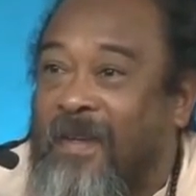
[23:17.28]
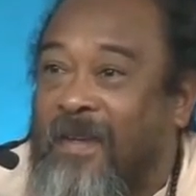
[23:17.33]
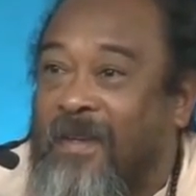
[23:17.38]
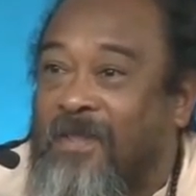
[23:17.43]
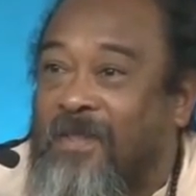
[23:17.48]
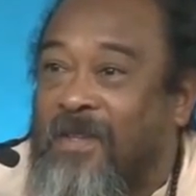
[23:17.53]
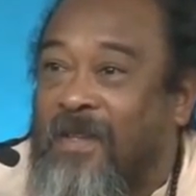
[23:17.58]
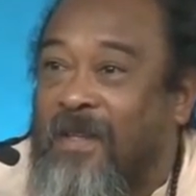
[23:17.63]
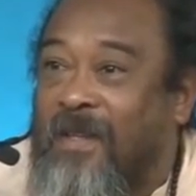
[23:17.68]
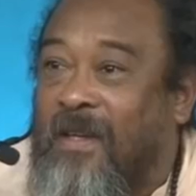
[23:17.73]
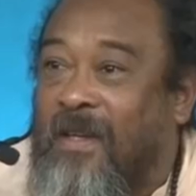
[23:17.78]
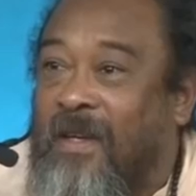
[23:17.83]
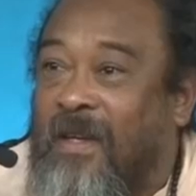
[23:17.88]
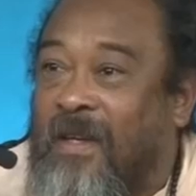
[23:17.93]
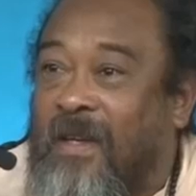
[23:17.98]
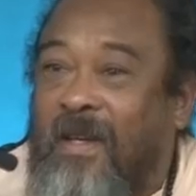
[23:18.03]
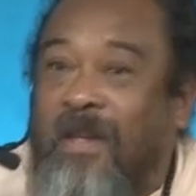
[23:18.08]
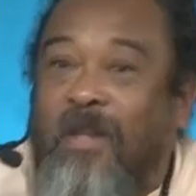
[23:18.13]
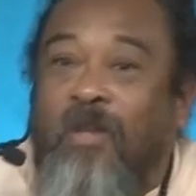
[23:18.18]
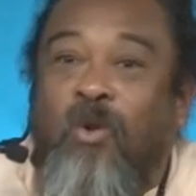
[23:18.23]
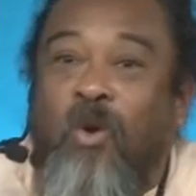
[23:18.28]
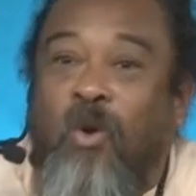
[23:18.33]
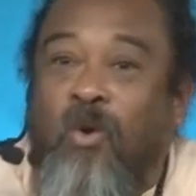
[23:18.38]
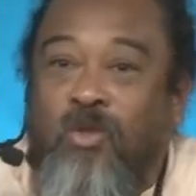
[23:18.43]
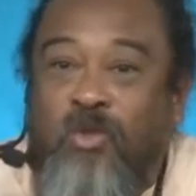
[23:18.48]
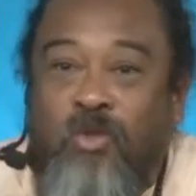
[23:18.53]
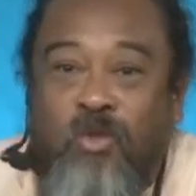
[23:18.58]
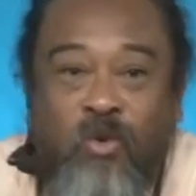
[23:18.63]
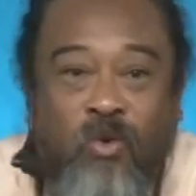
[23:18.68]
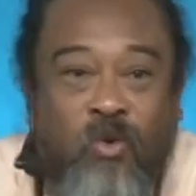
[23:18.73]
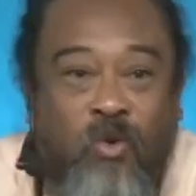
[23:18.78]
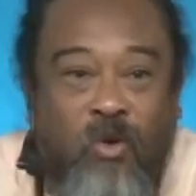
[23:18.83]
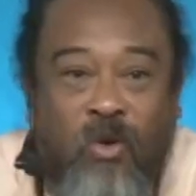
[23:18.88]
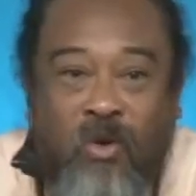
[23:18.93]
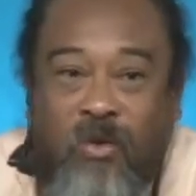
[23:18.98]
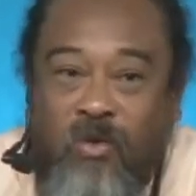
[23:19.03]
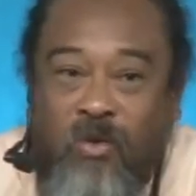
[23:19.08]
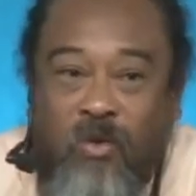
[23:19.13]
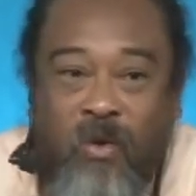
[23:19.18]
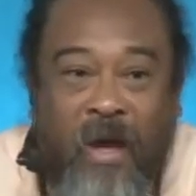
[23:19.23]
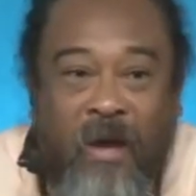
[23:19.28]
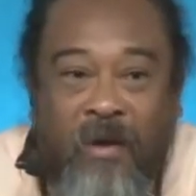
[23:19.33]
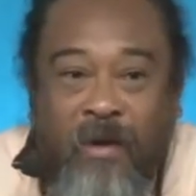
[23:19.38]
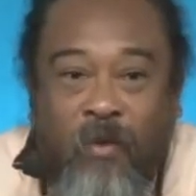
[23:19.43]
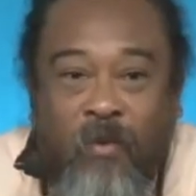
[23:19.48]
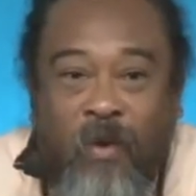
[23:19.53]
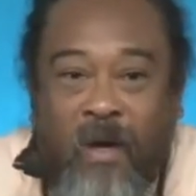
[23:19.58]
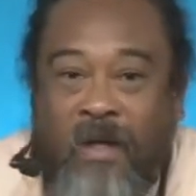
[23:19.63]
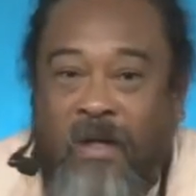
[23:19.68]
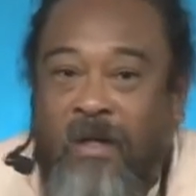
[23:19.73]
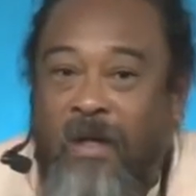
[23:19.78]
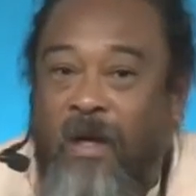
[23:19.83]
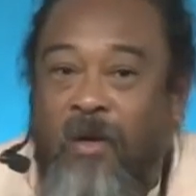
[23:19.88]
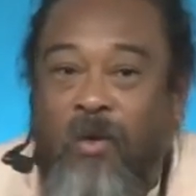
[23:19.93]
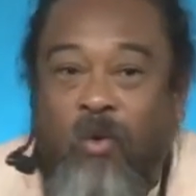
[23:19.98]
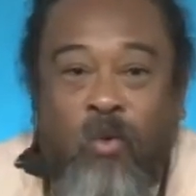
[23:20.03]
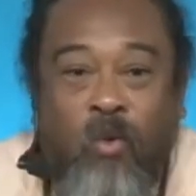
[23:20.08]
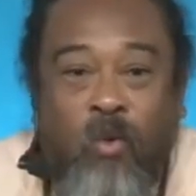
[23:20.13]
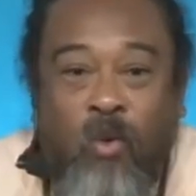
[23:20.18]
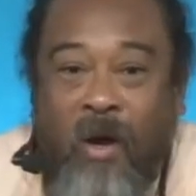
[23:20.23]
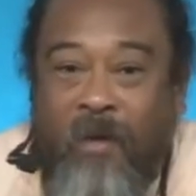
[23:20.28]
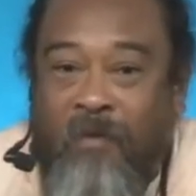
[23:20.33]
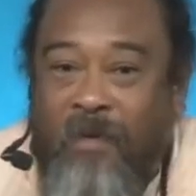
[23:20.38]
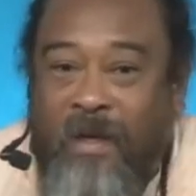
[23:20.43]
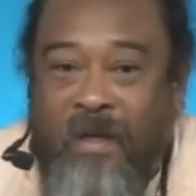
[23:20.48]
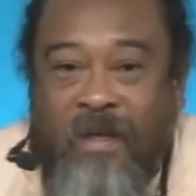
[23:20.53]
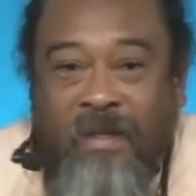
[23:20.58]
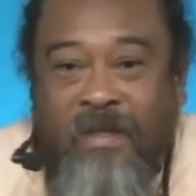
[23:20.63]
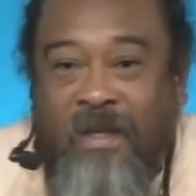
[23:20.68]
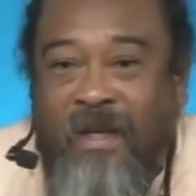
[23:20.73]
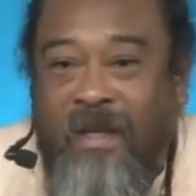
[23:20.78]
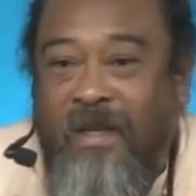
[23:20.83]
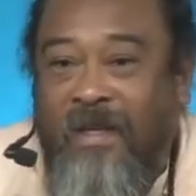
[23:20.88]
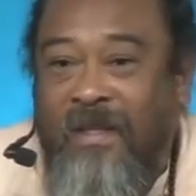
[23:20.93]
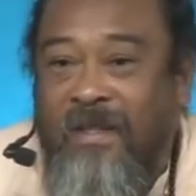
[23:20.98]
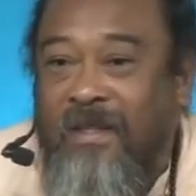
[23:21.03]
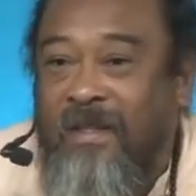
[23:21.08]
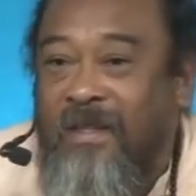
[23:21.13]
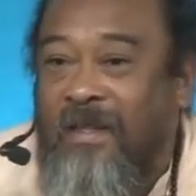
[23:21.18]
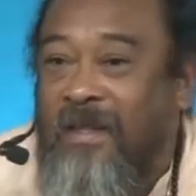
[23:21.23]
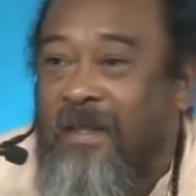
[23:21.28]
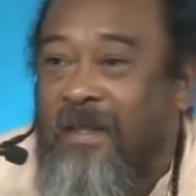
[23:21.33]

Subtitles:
You see? It goes to anyone and whoever can take it.